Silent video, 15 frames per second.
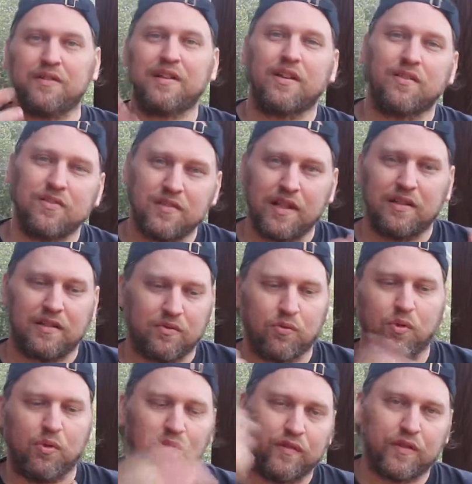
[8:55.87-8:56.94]
tells like to
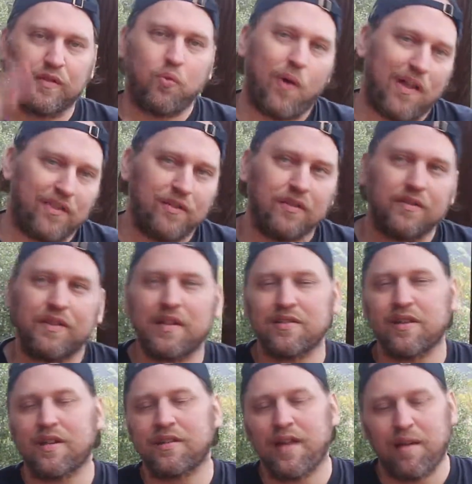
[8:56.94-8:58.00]
roll for the weather and things
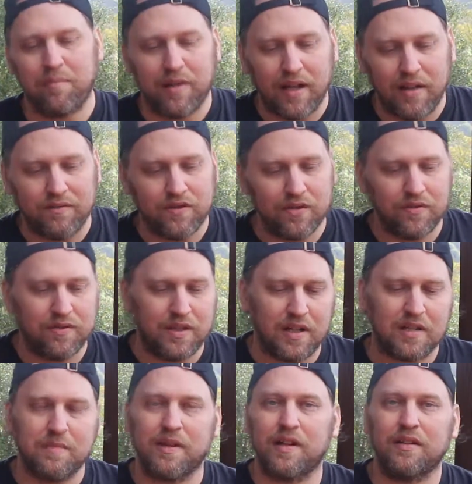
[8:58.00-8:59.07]
like that. But I have certain
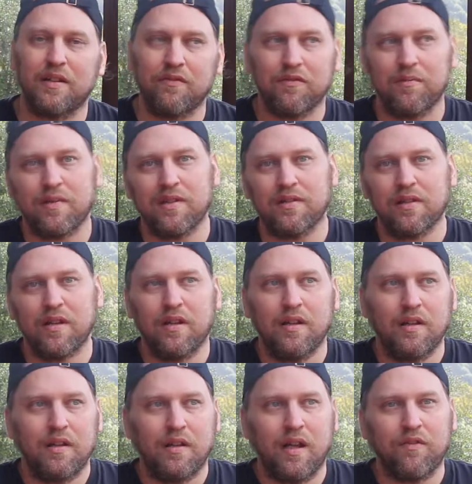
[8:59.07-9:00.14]
things behind. Everybody's
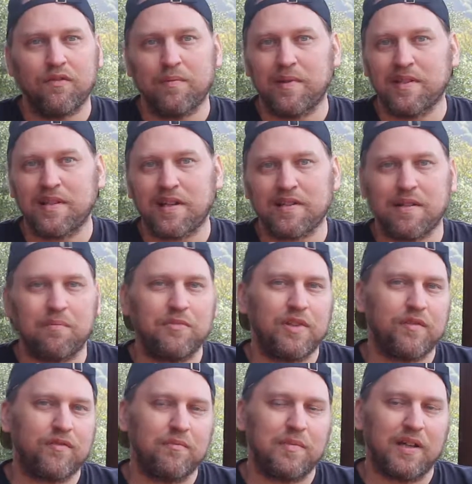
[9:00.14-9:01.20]
got something
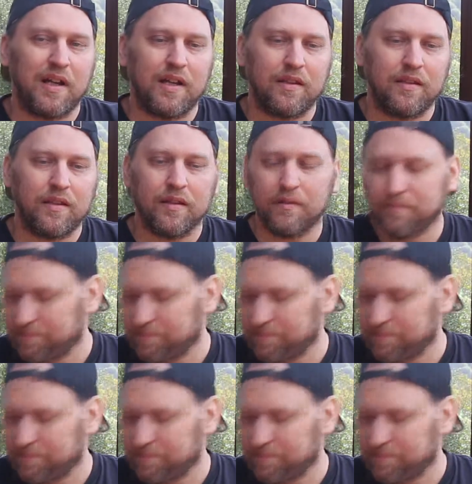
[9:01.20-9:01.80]
different behind there.